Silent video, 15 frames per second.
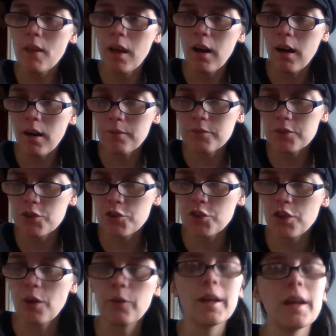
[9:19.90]
um, to
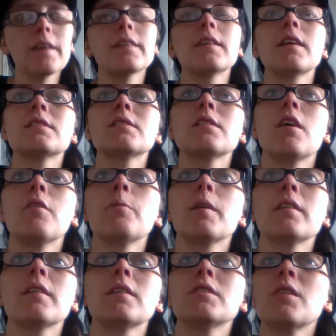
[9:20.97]
showcase their stuff,
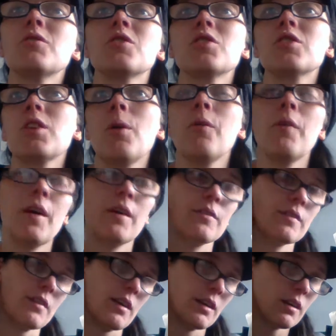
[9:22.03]
because I don't just go around
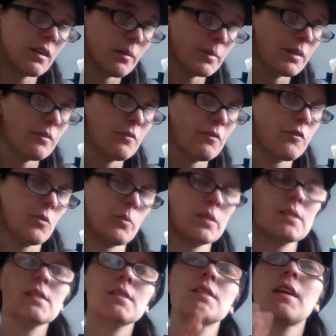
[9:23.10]
saying I'm an
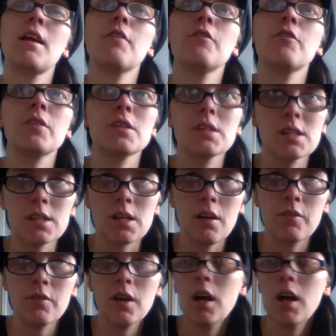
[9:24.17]
influencer to get free stuff.